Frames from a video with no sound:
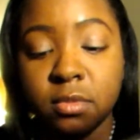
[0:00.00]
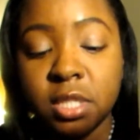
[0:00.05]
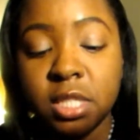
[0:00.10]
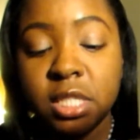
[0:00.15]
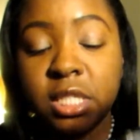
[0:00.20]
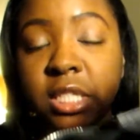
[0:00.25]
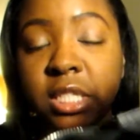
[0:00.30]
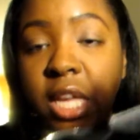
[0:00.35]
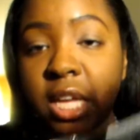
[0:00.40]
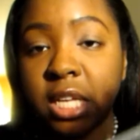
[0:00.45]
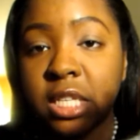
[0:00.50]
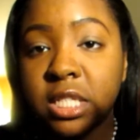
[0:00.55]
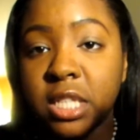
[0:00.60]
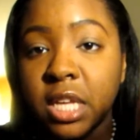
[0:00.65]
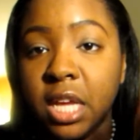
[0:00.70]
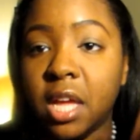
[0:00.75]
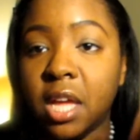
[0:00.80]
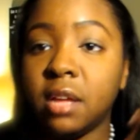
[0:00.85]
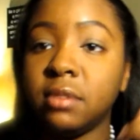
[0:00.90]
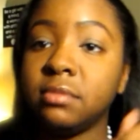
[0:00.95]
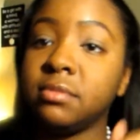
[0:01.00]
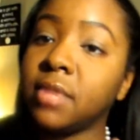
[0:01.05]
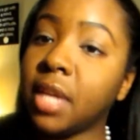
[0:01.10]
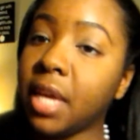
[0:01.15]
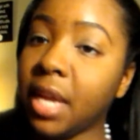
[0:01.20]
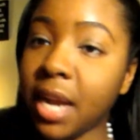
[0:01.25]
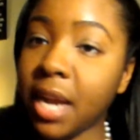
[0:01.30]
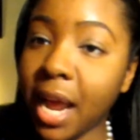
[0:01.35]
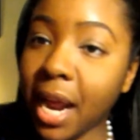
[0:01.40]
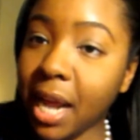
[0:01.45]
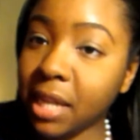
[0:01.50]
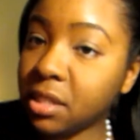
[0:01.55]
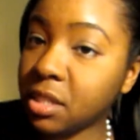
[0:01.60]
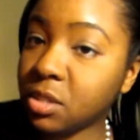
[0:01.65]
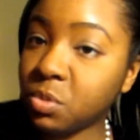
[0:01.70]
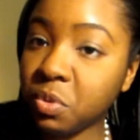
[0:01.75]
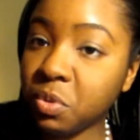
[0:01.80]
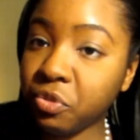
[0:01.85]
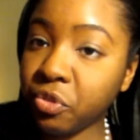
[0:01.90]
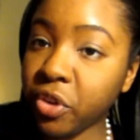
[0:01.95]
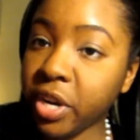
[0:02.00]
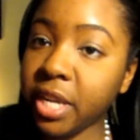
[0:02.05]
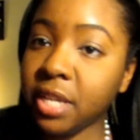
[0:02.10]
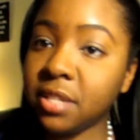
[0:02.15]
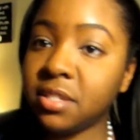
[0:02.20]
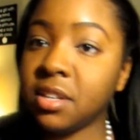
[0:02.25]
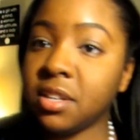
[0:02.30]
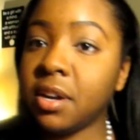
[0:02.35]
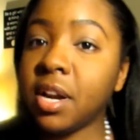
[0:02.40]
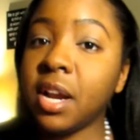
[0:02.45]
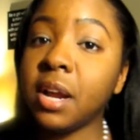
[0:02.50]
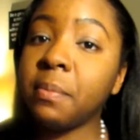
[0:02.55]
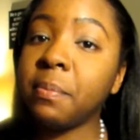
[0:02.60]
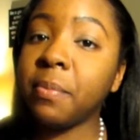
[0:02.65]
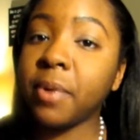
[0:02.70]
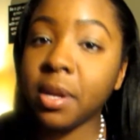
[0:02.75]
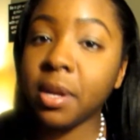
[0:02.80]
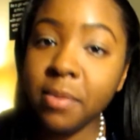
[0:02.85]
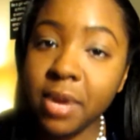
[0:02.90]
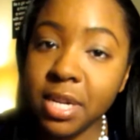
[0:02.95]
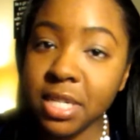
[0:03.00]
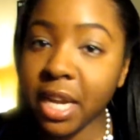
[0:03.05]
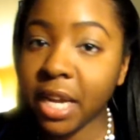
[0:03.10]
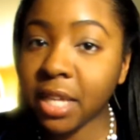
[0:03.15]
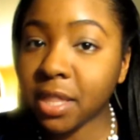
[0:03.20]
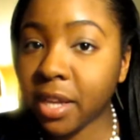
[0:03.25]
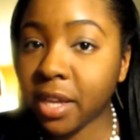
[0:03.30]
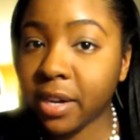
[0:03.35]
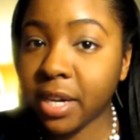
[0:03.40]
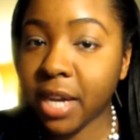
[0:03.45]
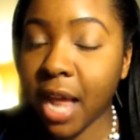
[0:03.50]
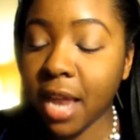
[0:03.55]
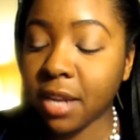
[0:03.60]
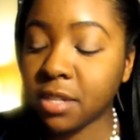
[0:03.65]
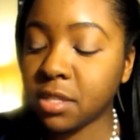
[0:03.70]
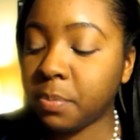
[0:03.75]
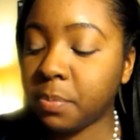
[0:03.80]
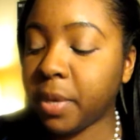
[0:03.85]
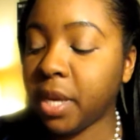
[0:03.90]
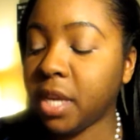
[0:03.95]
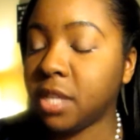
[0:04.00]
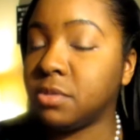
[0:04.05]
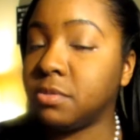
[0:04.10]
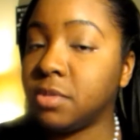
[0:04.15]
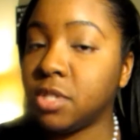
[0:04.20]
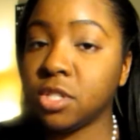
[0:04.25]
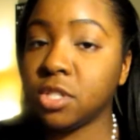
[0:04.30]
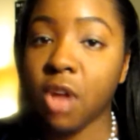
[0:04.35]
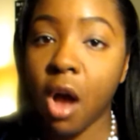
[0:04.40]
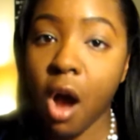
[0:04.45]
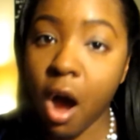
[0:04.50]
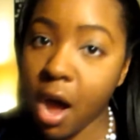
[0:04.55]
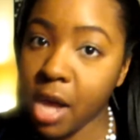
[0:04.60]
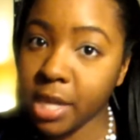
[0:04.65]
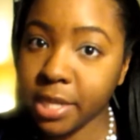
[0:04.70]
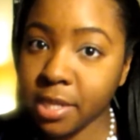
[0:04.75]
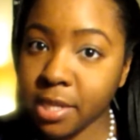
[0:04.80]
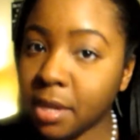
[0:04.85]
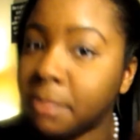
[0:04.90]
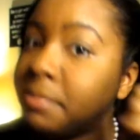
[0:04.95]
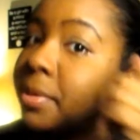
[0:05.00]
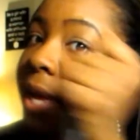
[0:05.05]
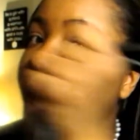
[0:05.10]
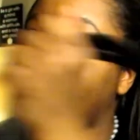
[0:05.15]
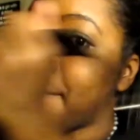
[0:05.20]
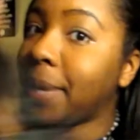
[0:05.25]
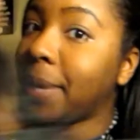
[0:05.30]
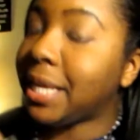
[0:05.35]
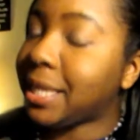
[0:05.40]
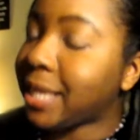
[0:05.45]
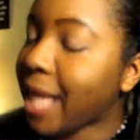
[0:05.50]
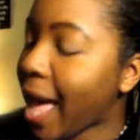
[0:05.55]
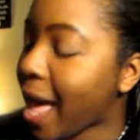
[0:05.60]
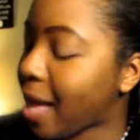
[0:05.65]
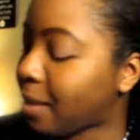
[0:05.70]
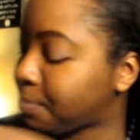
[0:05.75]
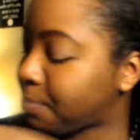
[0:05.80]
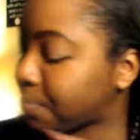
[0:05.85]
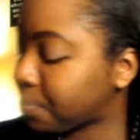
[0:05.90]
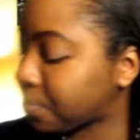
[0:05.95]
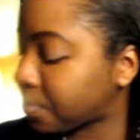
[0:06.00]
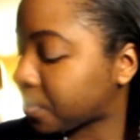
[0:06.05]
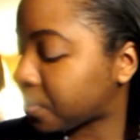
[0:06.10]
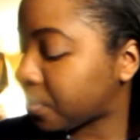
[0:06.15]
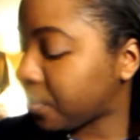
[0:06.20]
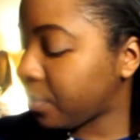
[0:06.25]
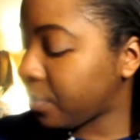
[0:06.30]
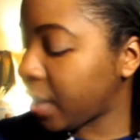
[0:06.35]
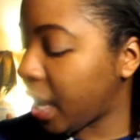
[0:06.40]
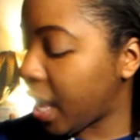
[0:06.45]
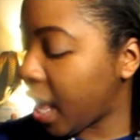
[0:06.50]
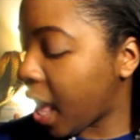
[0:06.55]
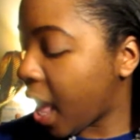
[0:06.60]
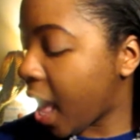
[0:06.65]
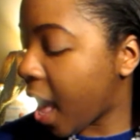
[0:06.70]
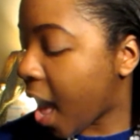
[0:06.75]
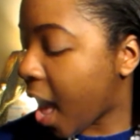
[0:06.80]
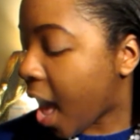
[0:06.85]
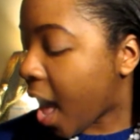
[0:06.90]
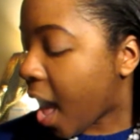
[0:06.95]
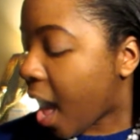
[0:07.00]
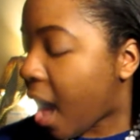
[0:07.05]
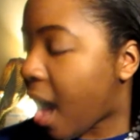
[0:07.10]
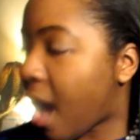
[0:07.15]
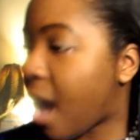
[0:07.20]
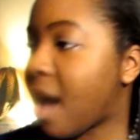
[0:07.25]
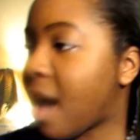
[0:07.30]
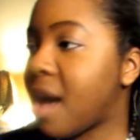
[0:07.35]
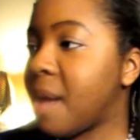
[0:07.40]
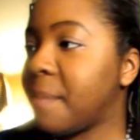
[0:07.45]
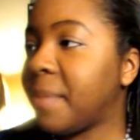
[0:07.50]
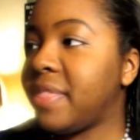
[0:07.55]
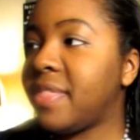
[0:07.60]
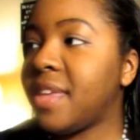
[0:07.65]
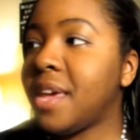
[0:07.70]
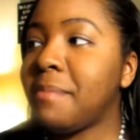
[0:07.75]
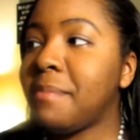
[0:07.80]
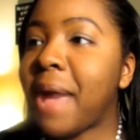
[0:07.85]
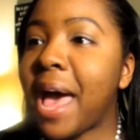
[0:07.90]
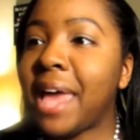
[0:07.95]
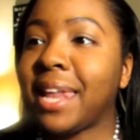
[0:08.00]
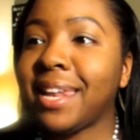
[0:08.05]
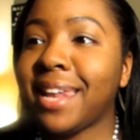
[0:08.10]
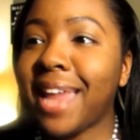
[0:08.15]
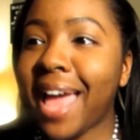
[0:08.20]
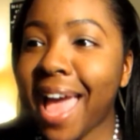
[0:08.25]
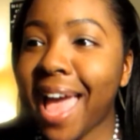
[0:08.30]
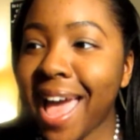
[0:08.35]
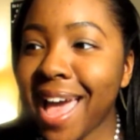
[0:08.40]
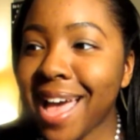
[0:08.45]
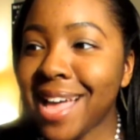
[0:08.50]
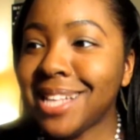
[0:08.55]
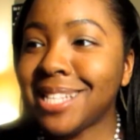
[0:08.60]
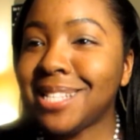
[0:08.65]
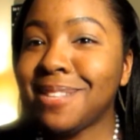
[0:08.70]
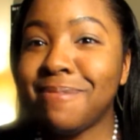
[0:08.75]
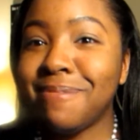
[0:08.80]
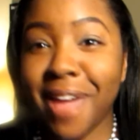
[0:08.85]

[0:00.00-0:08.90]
$60, and then I got this one free. So they're pretty much like $30 a piece, which is awesome. Can't beat that. And then my last